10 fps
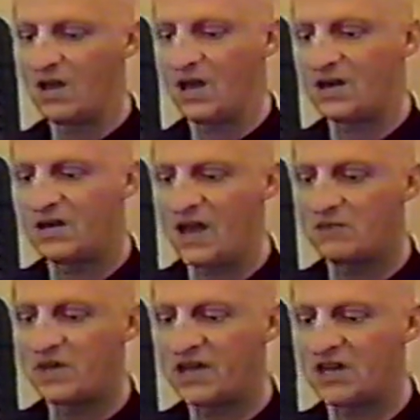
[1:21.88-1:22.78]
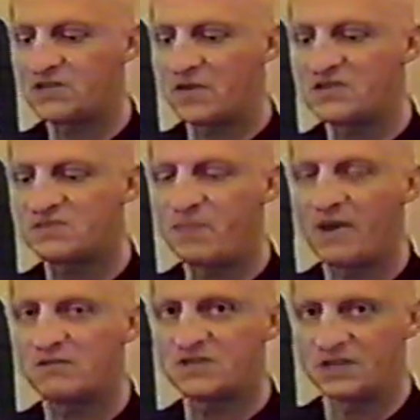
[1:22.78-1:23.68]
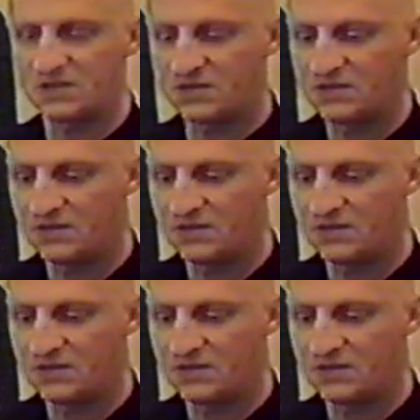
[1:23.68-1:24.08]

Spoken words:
and then we can transpose it.